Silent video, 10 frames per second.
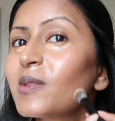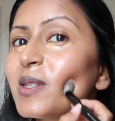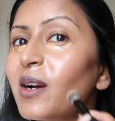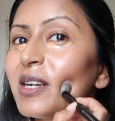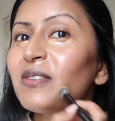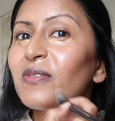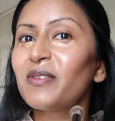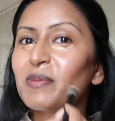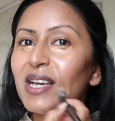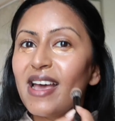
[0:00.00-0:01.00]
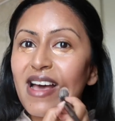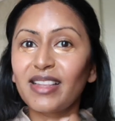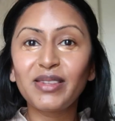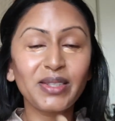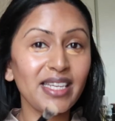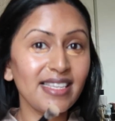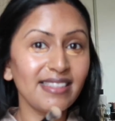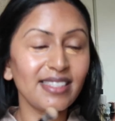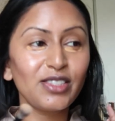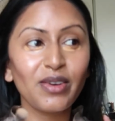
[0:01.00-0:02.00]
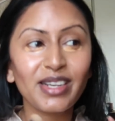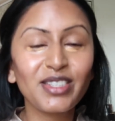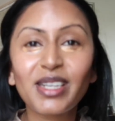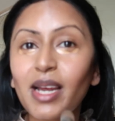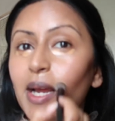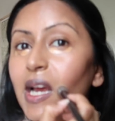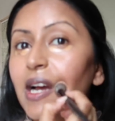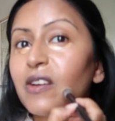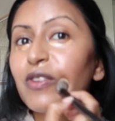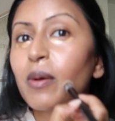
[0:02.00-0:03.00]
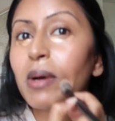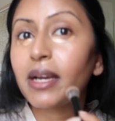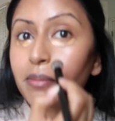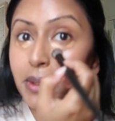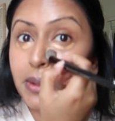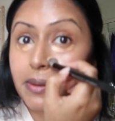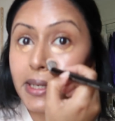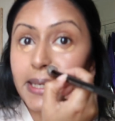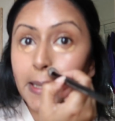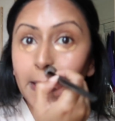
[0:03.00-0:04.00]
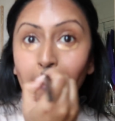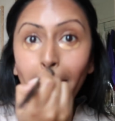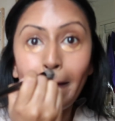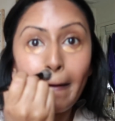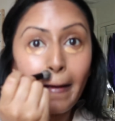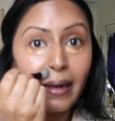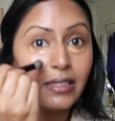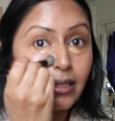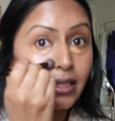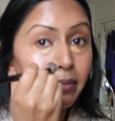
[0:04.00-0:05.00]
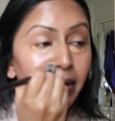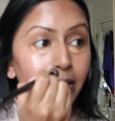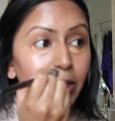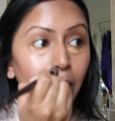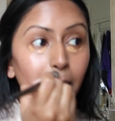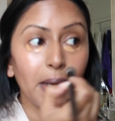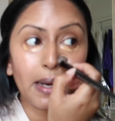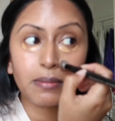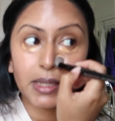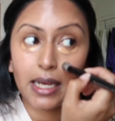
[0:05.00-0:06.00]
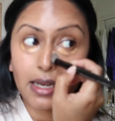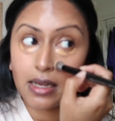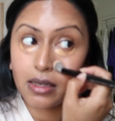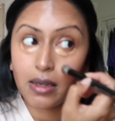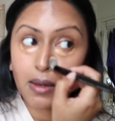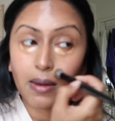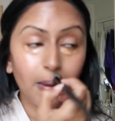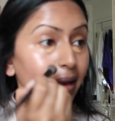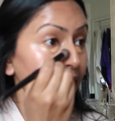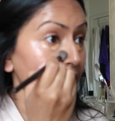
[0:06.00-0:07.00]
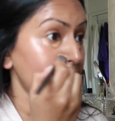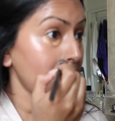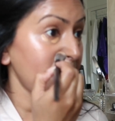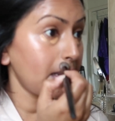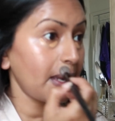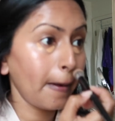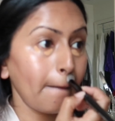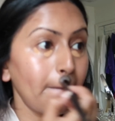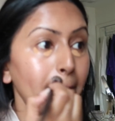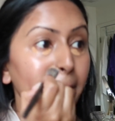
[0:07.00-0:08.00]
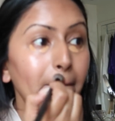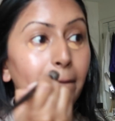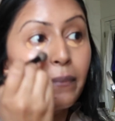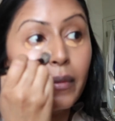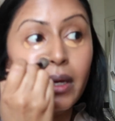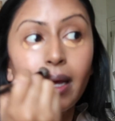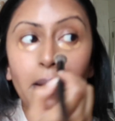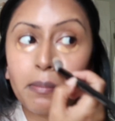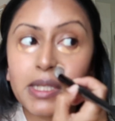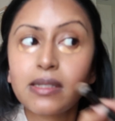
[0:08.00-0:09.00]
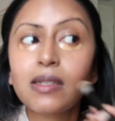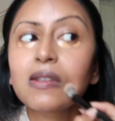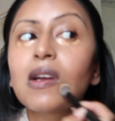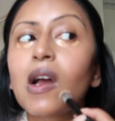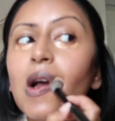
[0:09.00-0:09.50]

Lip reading: Sorry if I'm looking in this direction. I have my mirror right here just to make sure I'm getting everything and not missing.